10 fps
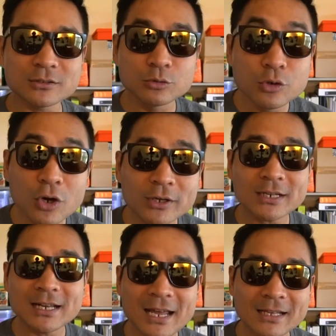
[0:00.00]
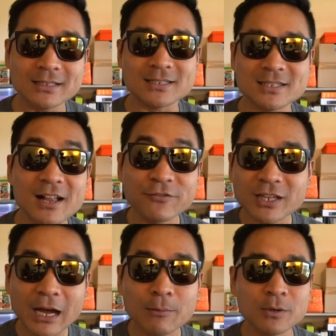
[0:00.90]
Do not let the
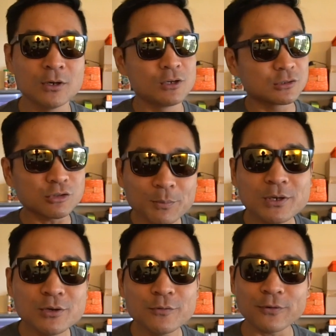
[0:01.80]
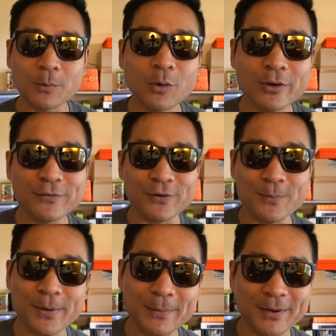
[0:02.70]
self-doubt stopping you from going for a
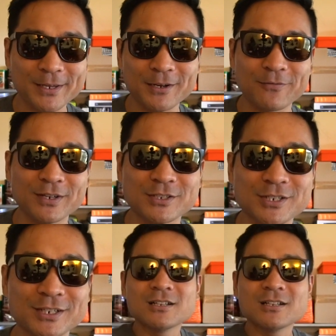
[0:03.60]
bikepacking adventure.